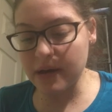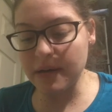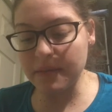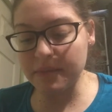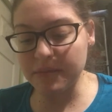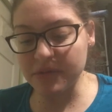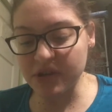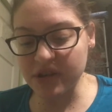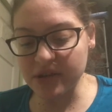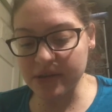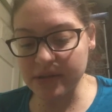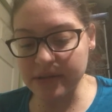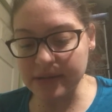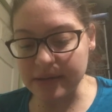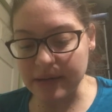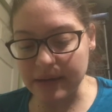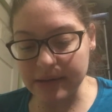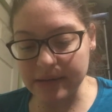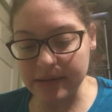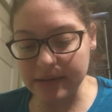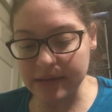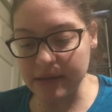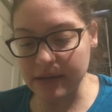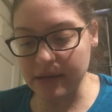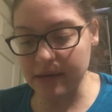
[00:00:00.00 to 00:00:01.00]
am just
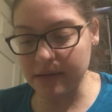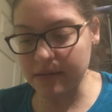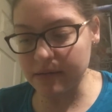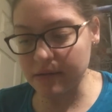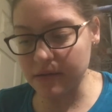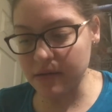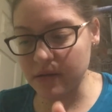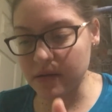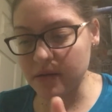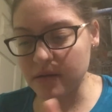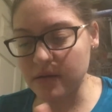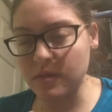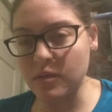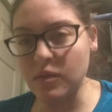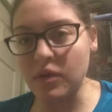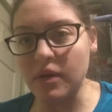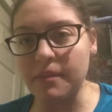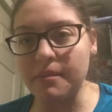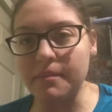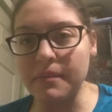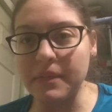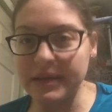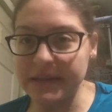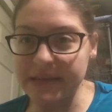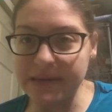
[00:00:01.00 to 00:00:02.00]
testing. Well,
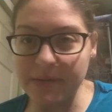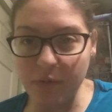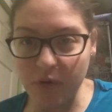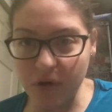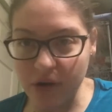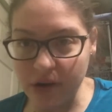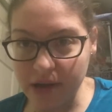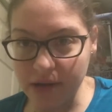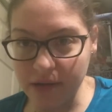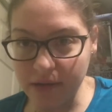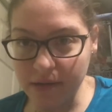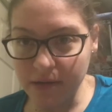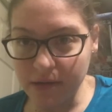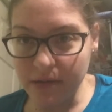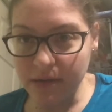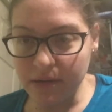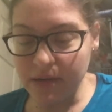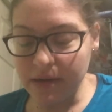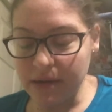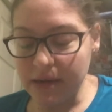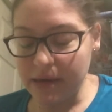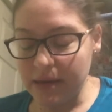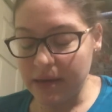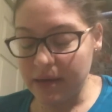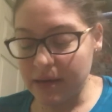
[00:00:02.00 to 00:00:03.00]
Monday morning.
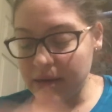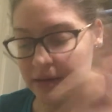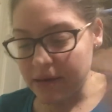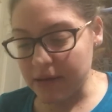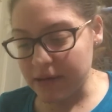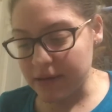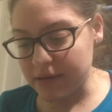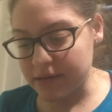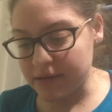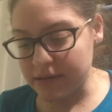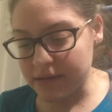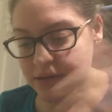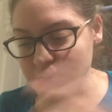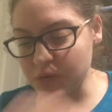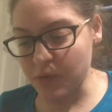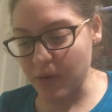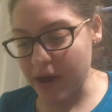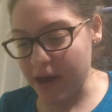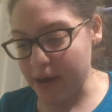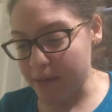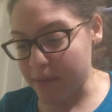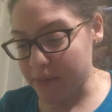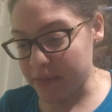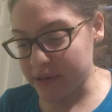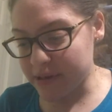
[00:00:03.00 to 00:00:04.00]
It's 2
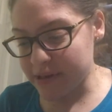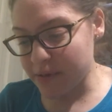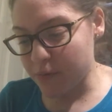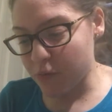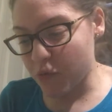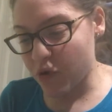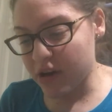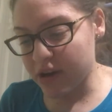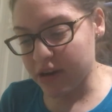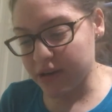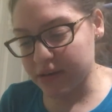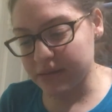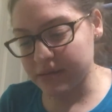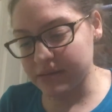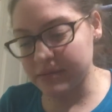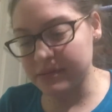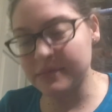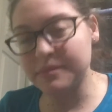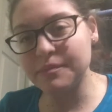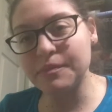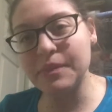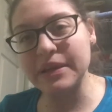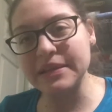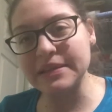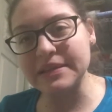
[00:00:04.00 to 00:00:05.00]
a.m. Monday morning.
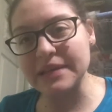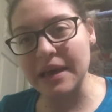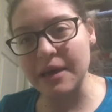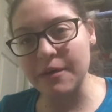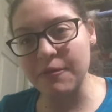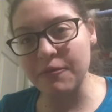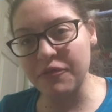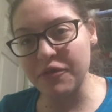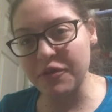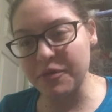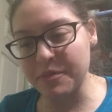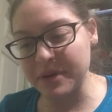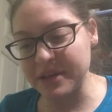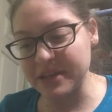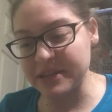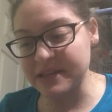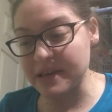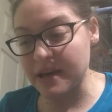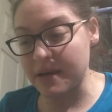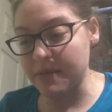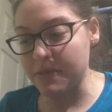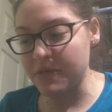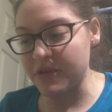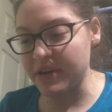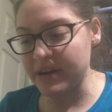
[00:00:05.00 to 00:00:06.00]
Bedtime for me. So
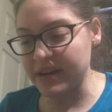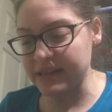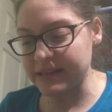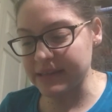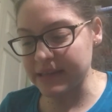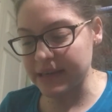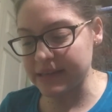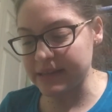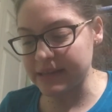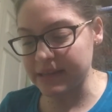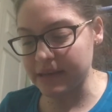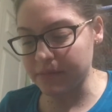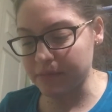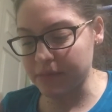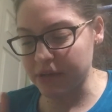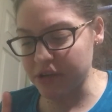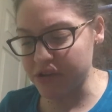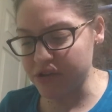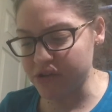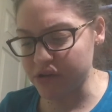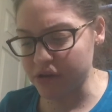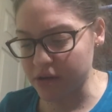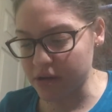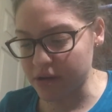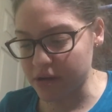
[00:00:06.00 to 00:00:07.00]
I'm already testing my
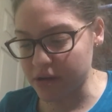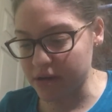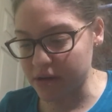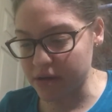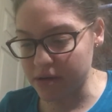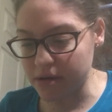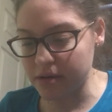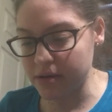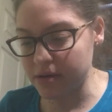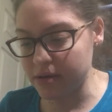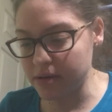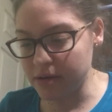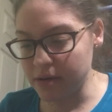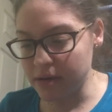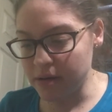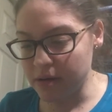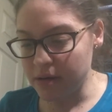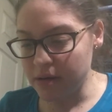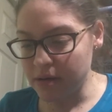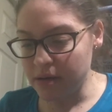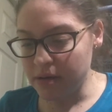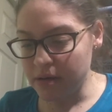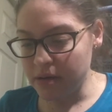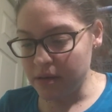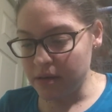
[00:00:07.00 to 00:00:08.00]
sugar.
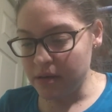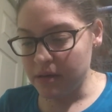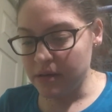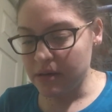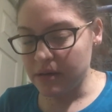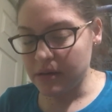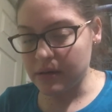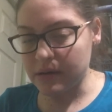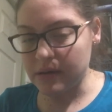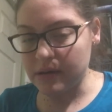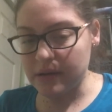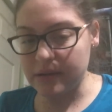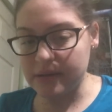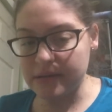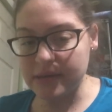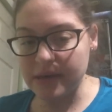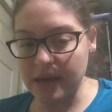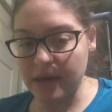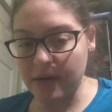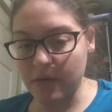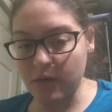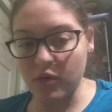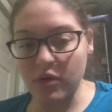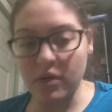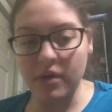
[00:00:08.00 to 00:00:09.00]
I'm gonna
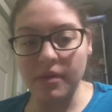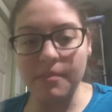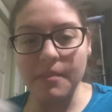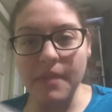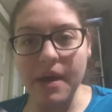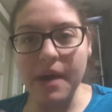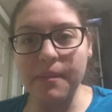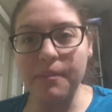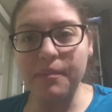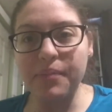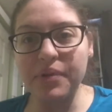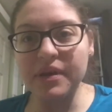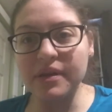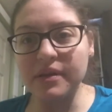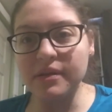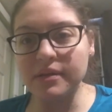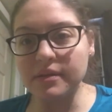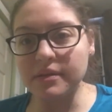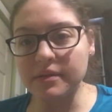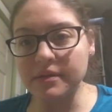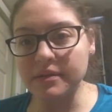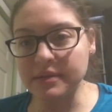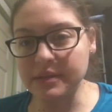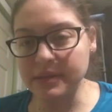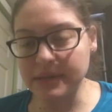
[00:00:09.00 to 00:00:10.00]
take all my
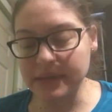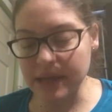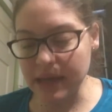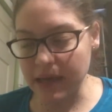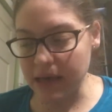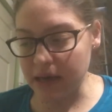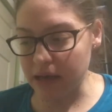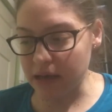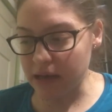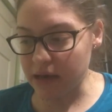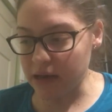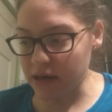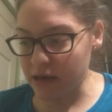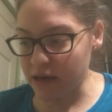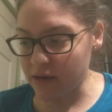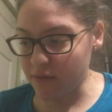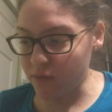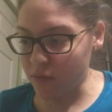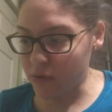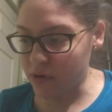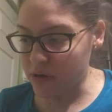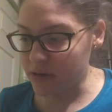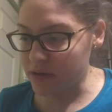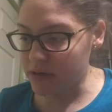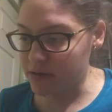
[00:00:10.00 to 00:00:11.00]
pills and
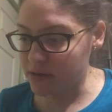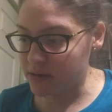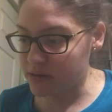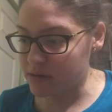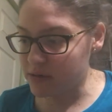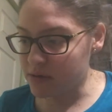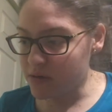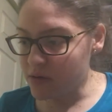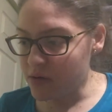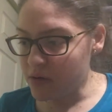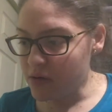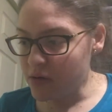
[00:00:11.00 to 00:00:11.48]
have one of these